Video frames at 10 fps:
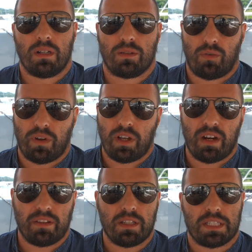So
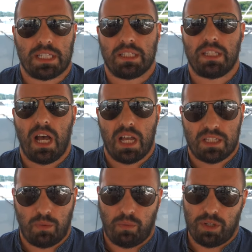regarding the
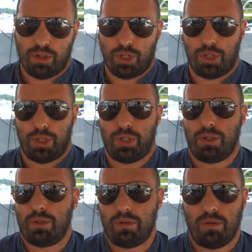dust which